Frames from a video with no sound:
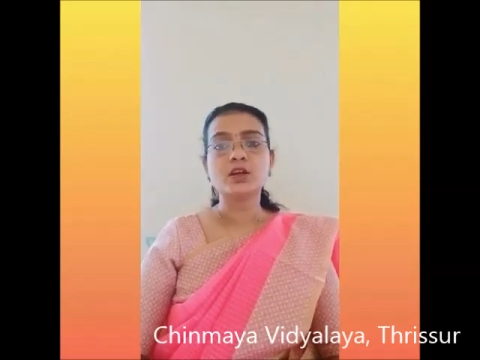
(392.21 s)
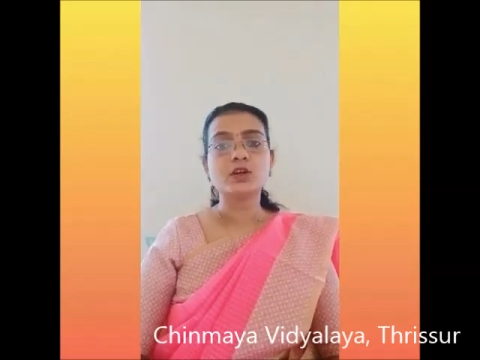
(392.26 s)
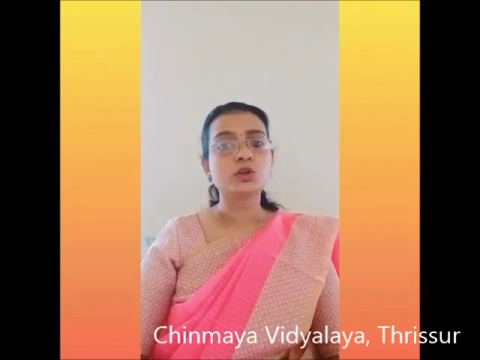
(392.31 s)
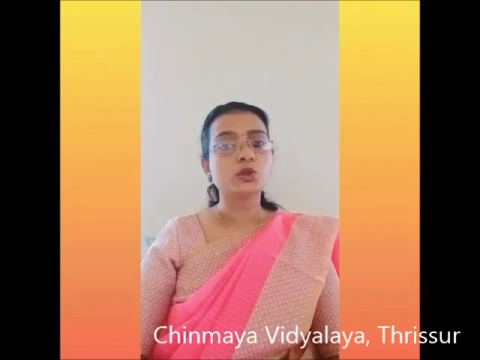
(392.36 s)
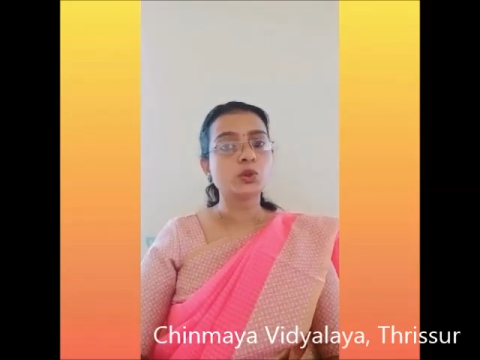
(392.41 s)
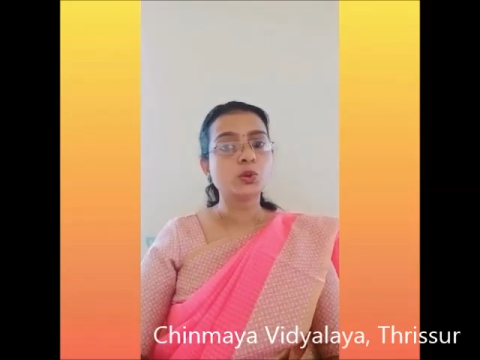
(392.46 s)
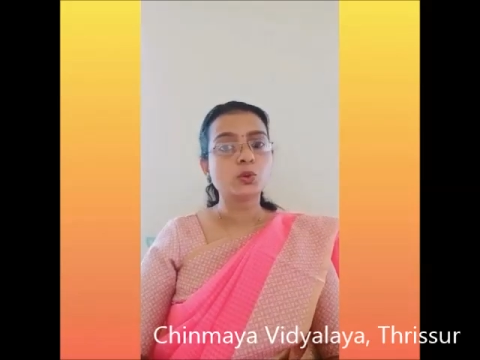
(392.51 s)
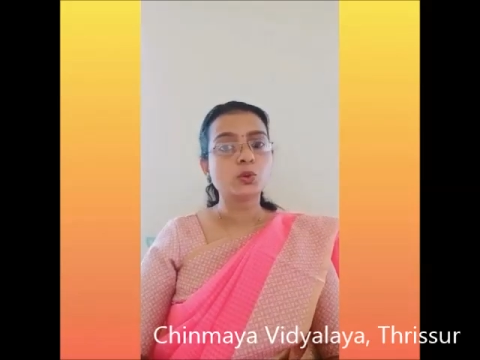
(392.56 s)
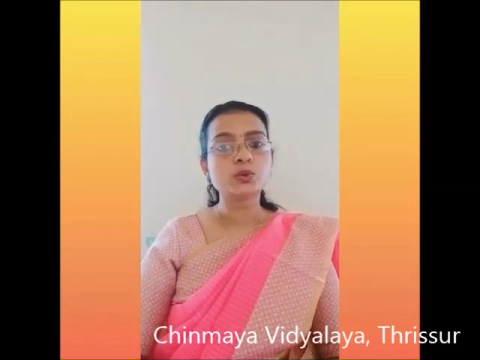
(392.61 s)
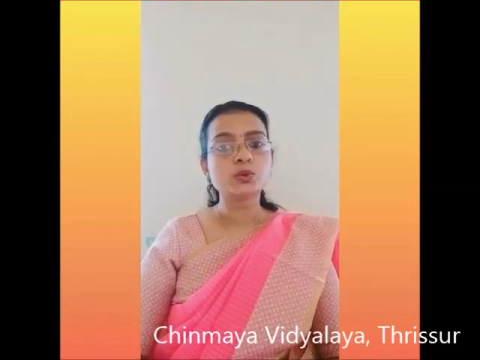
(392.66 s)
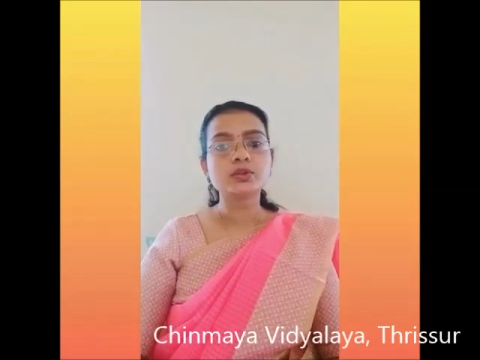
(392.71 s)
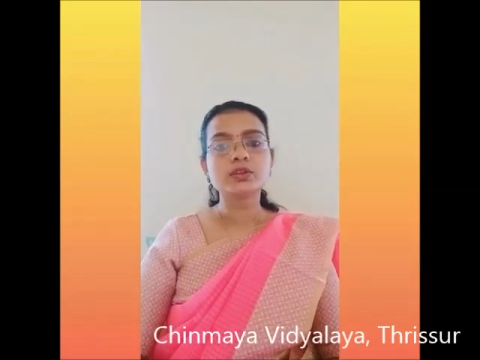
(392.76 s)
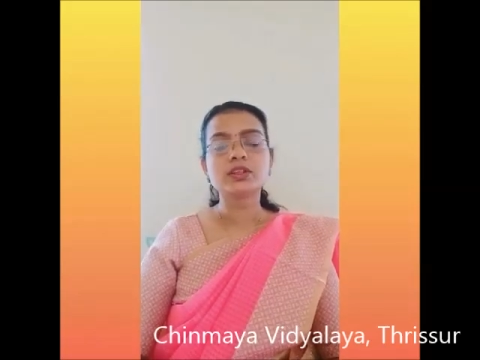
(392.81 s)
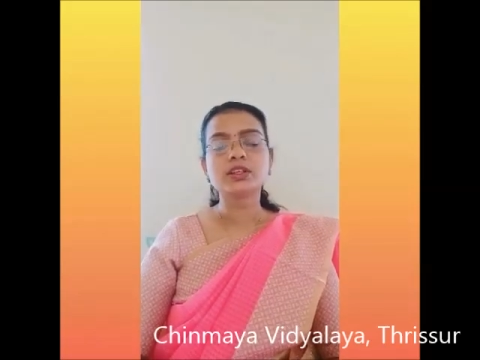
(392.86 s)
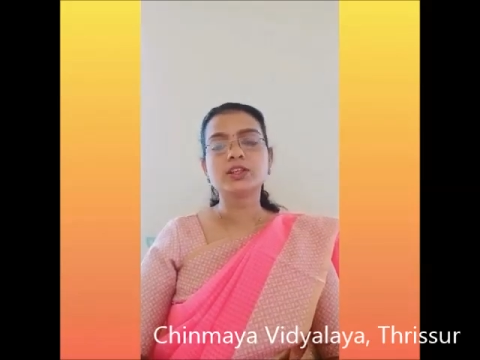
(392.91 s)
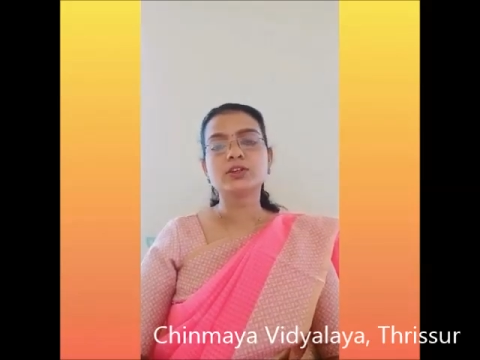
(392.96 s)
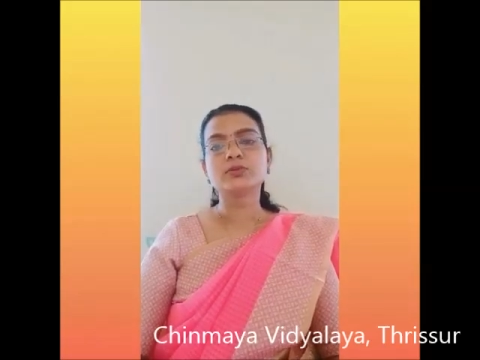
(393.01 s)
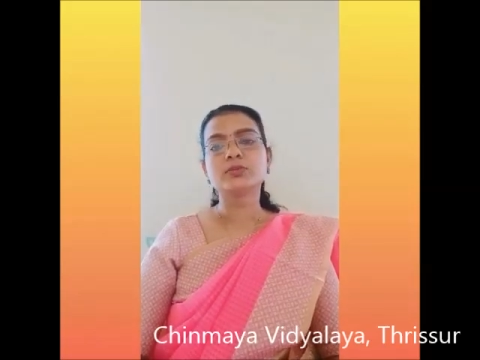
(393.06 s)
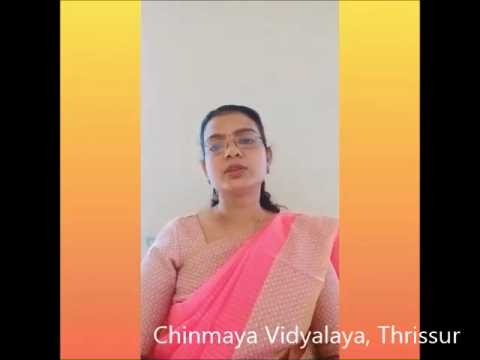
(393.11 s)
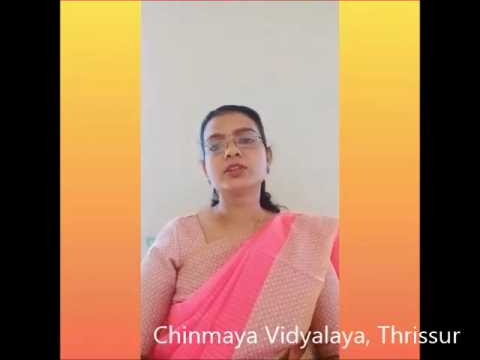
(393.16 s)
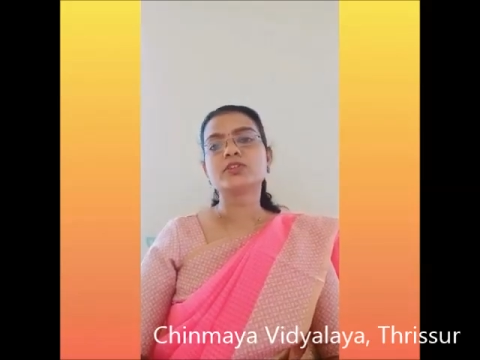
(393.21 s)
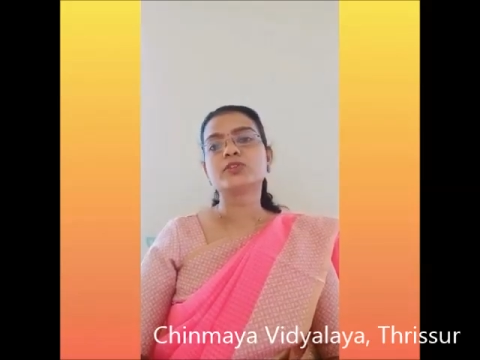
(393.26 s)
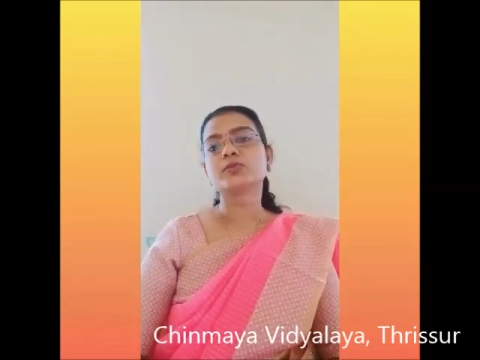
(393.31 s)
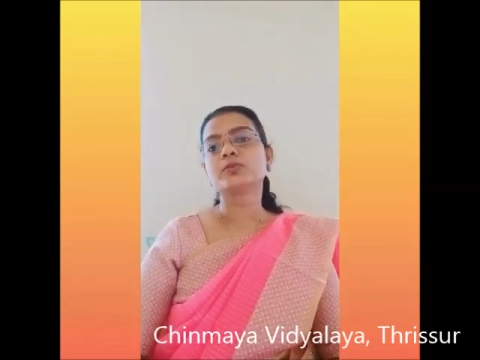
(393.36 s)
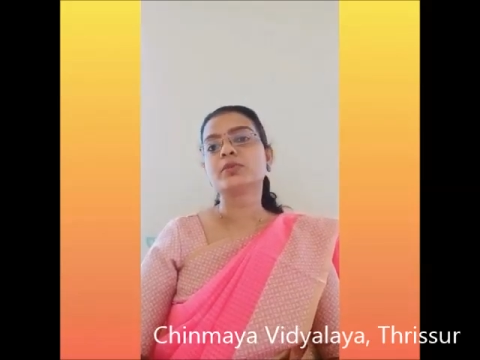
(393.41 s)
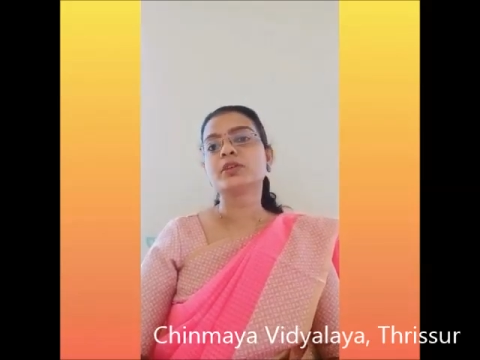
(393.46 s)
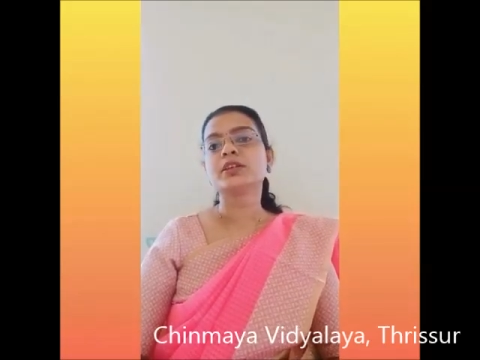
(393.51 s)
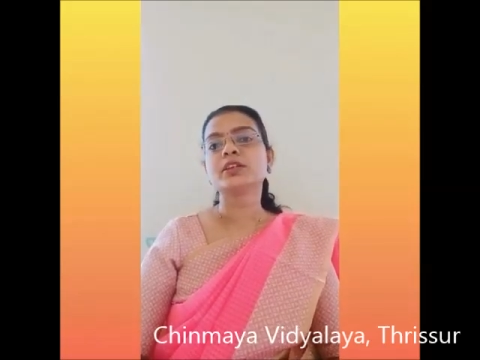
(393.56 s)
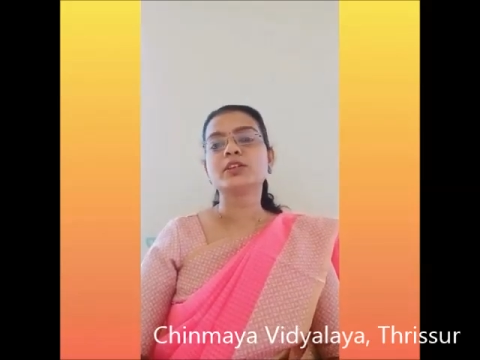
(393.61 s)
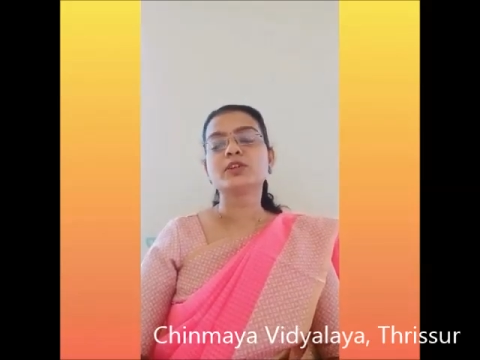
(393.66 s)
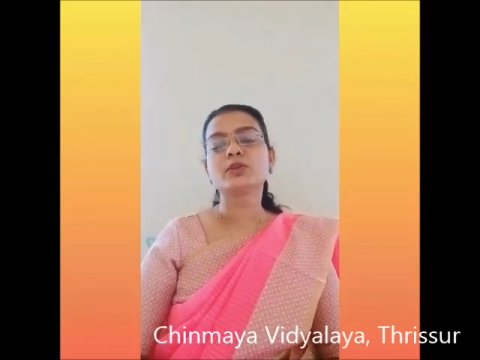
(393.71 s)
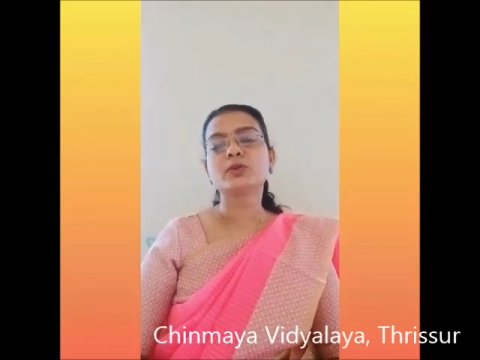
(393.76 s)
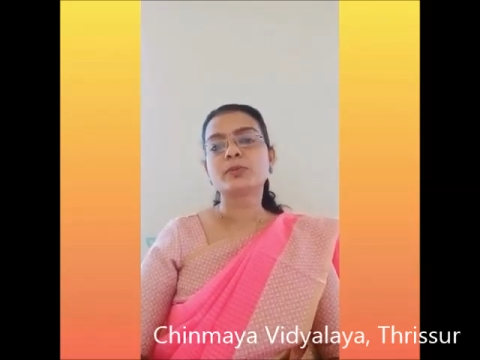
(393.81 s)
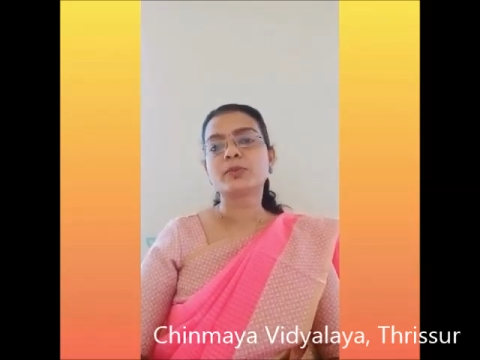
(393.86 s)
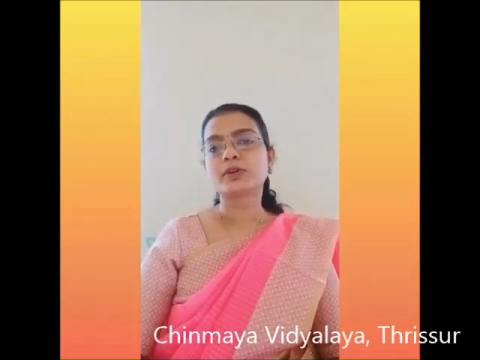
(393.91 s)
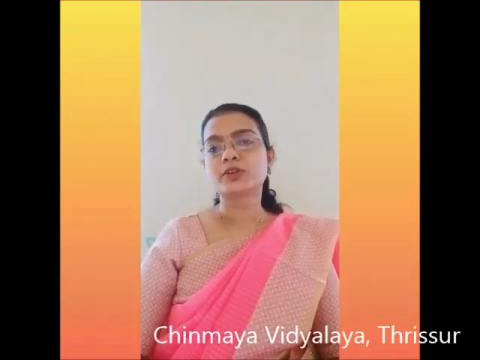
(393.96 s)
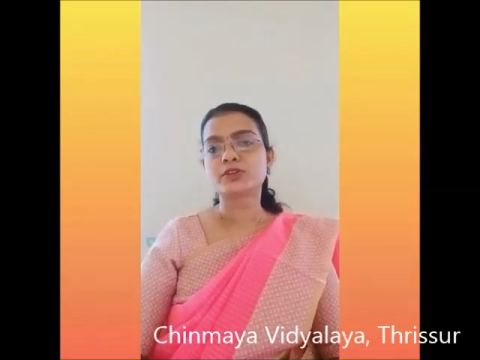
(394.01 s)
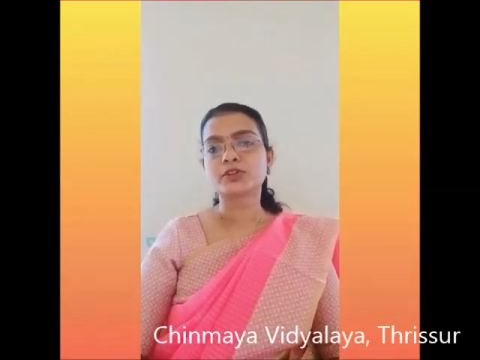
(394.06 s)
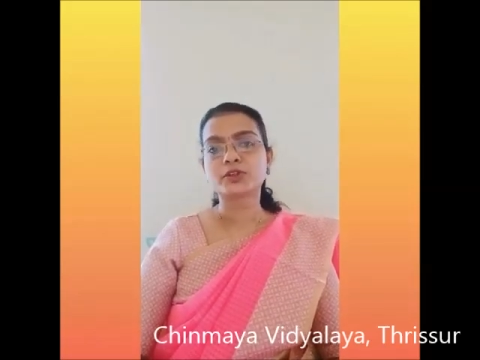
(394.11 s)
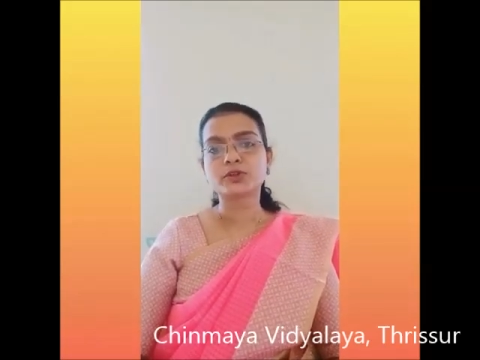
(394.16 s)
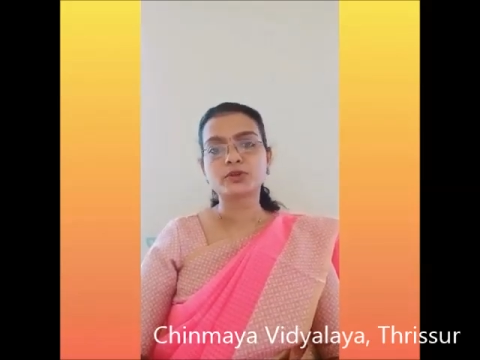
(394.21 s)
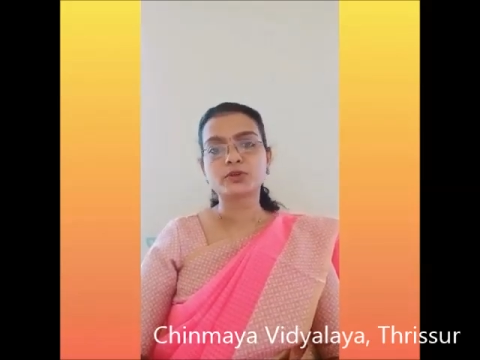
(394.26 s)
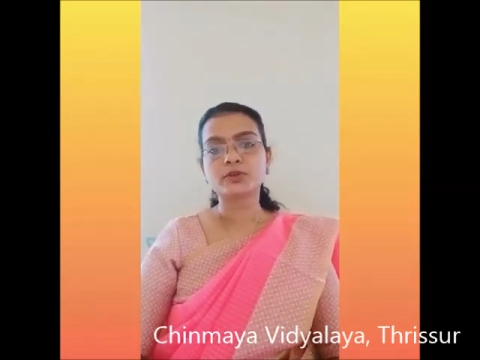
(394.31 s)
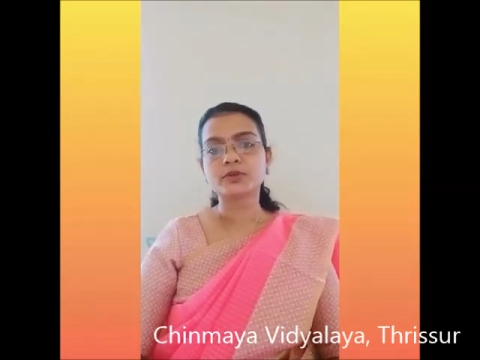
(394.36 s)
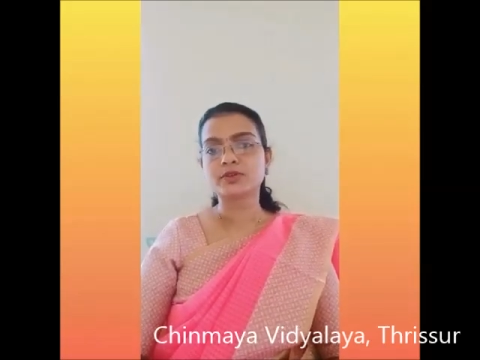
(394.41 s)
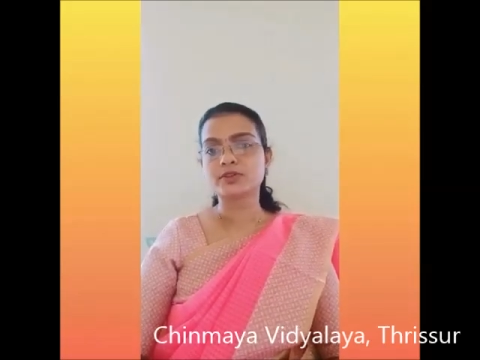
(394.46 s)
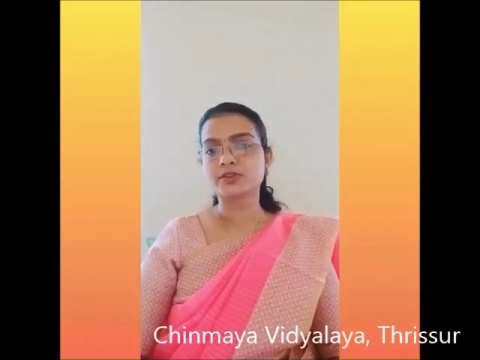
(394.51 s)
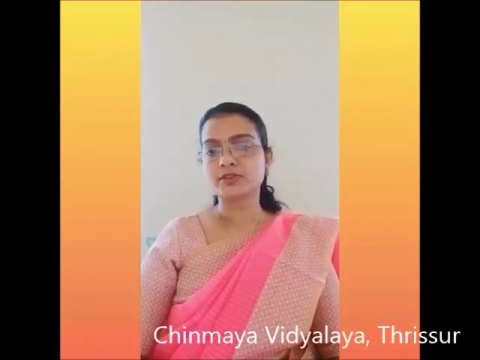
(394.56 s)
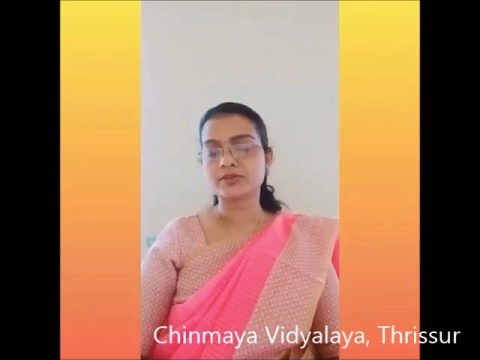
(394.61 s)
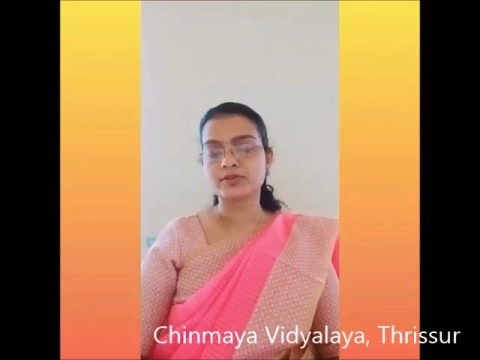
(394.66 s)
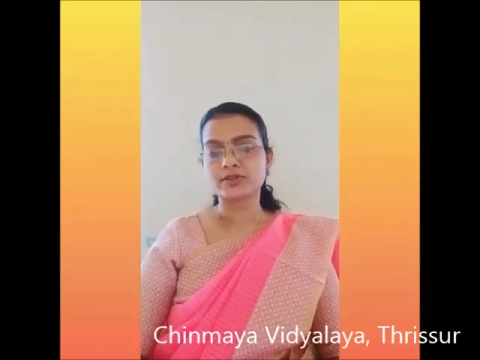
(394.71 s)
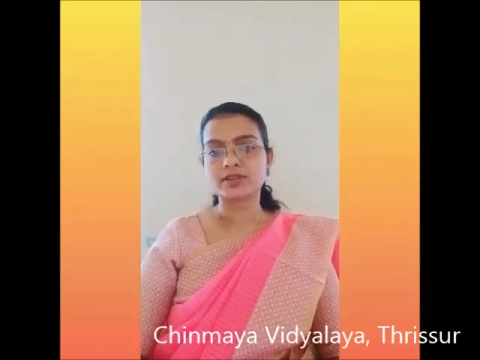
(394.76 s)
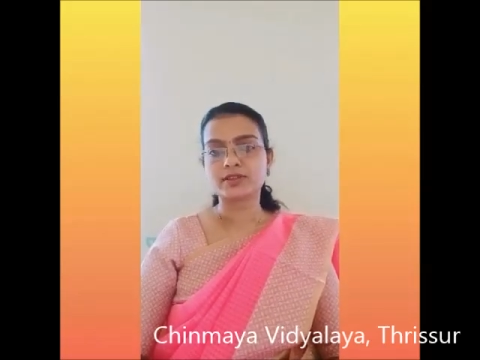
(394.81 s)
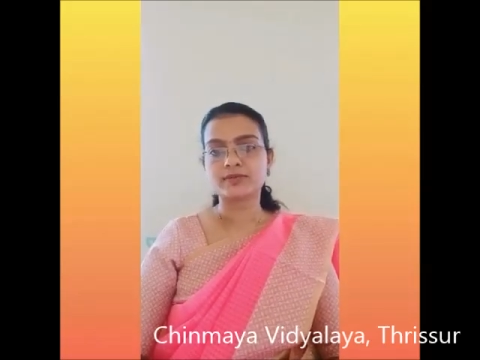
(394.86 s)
Don't give much burden or pressure to your children.